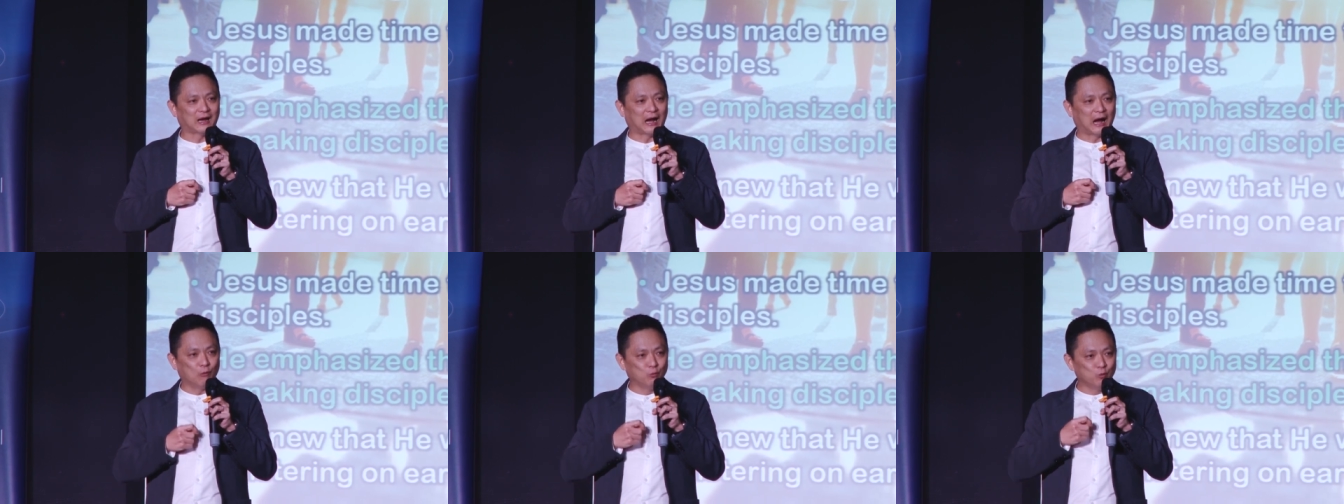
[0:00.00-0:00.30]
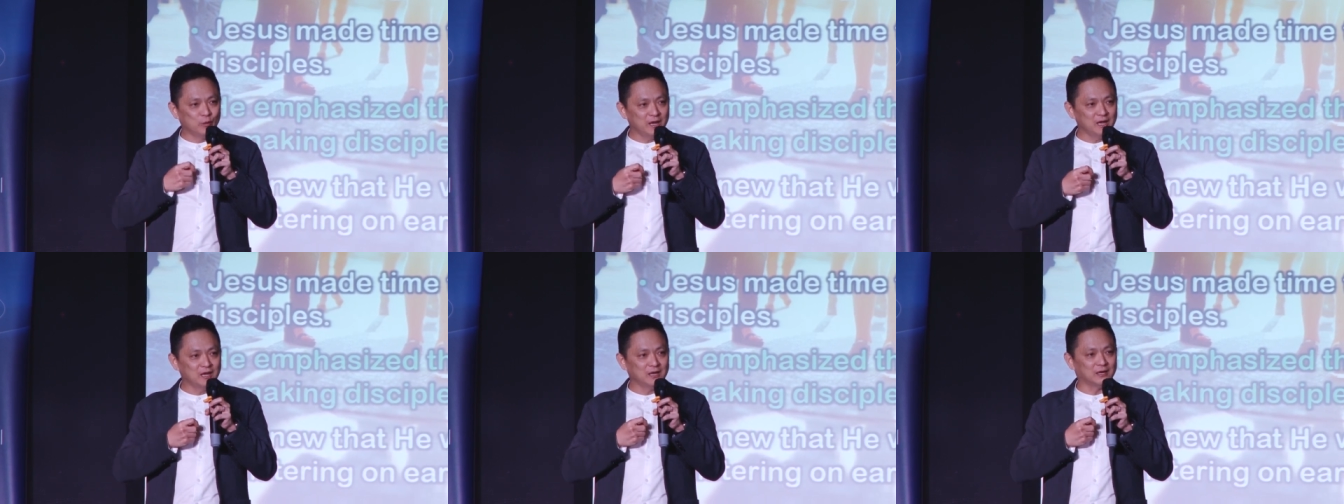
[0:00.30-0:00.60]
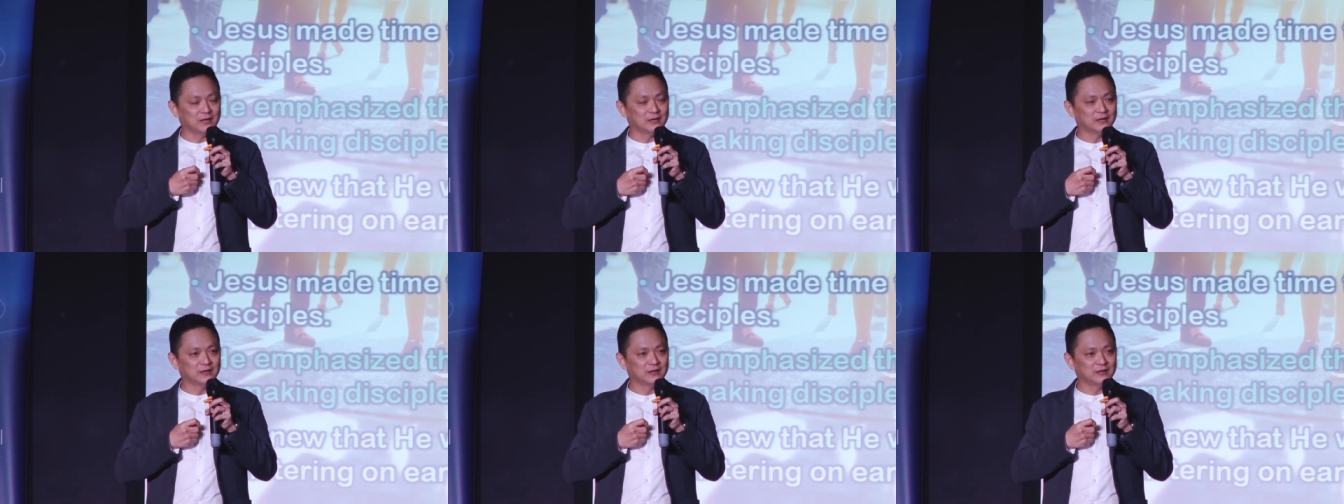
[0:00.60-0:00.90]
Are
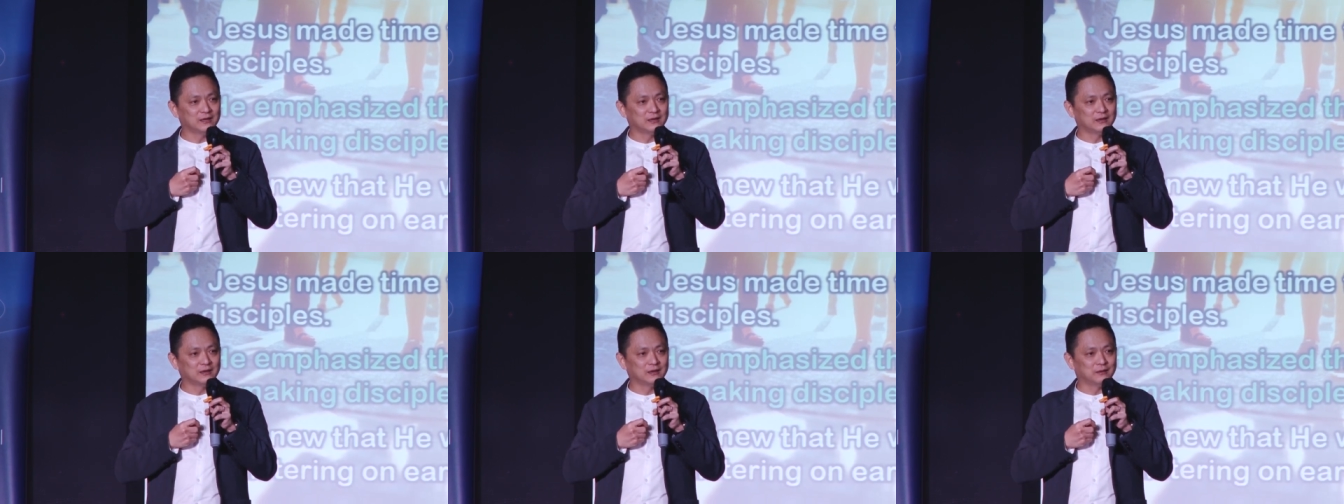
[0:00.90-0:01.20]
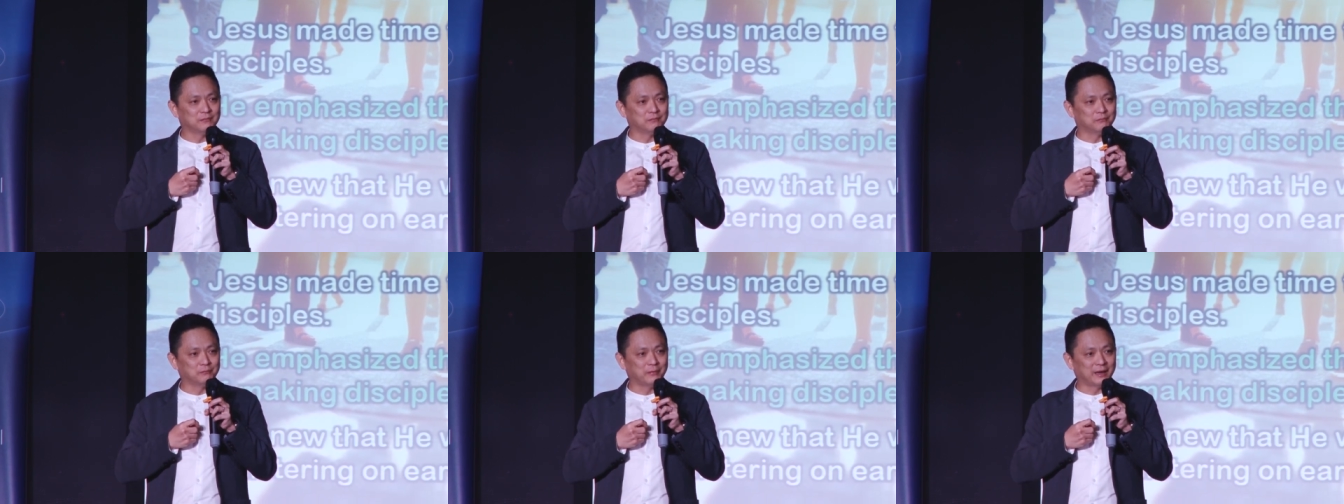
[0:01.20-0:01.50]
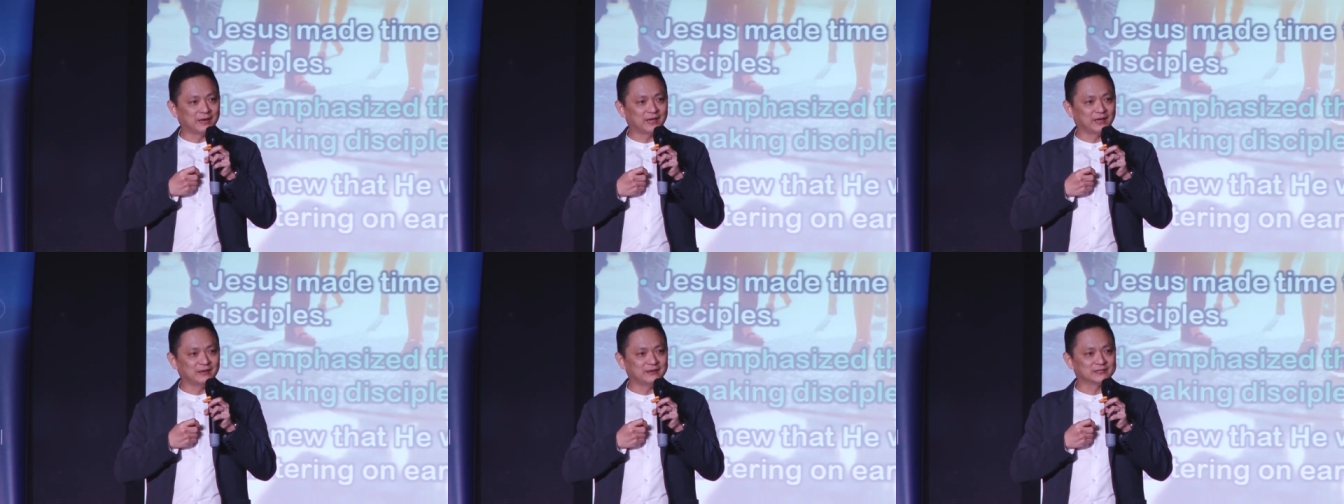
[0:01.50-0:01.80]
we
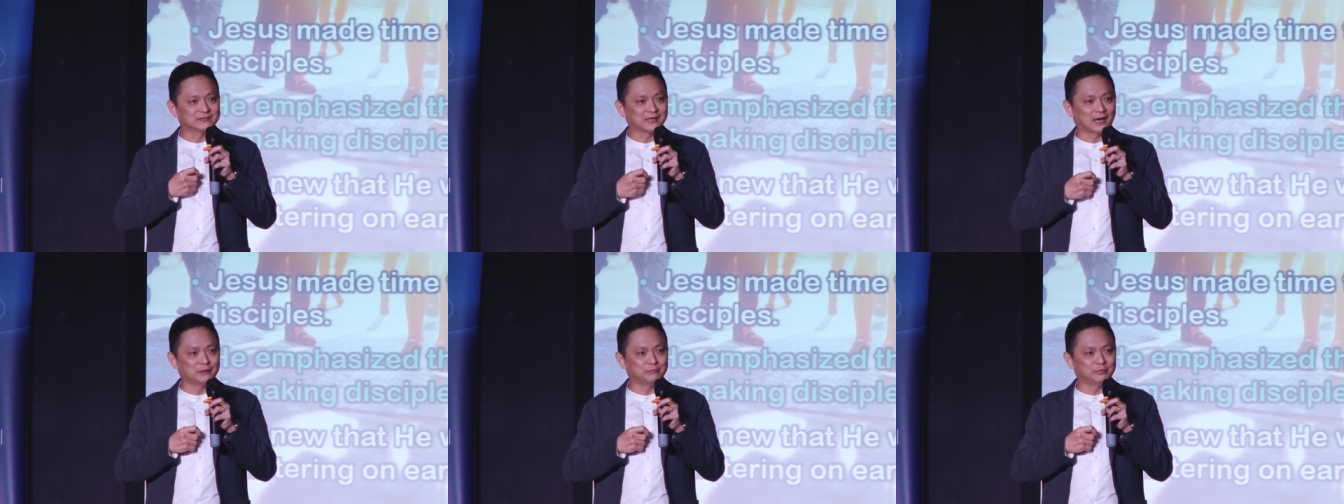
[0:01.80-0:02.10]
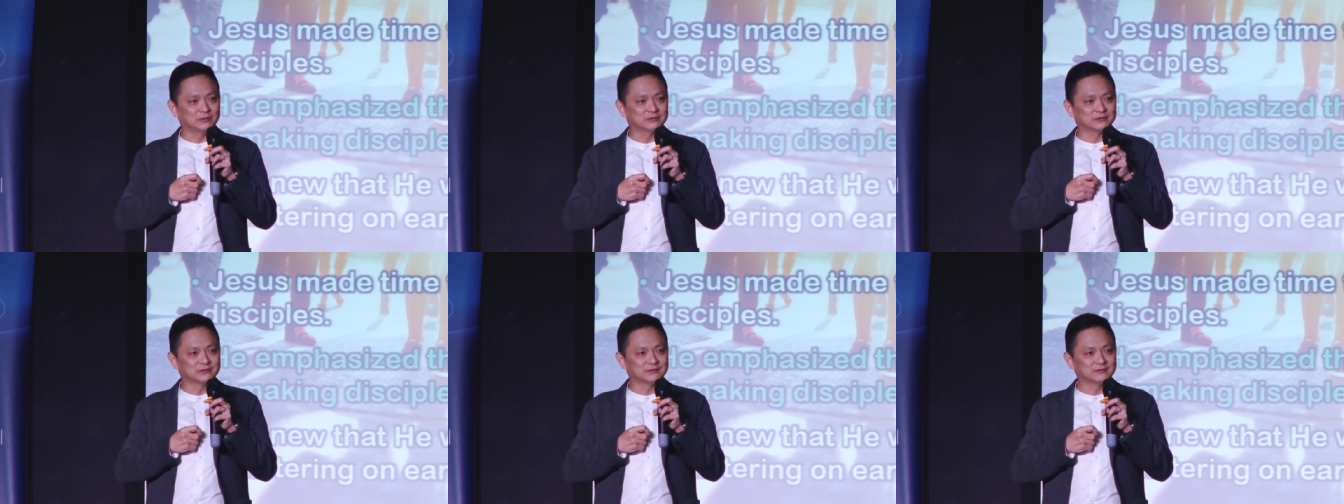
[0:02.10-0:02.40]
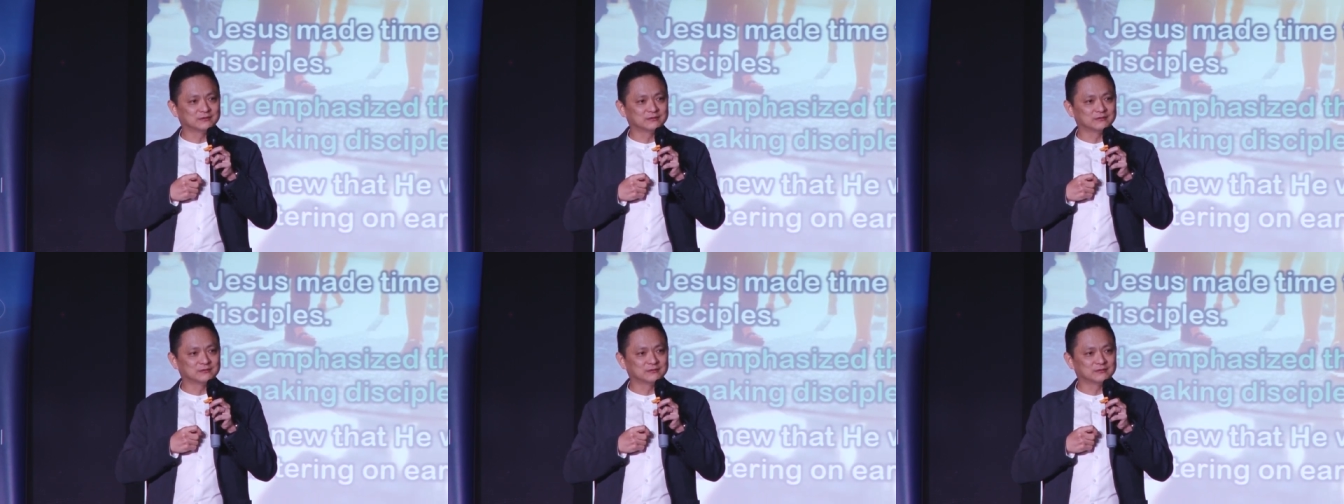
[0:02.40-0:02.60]
making disciples?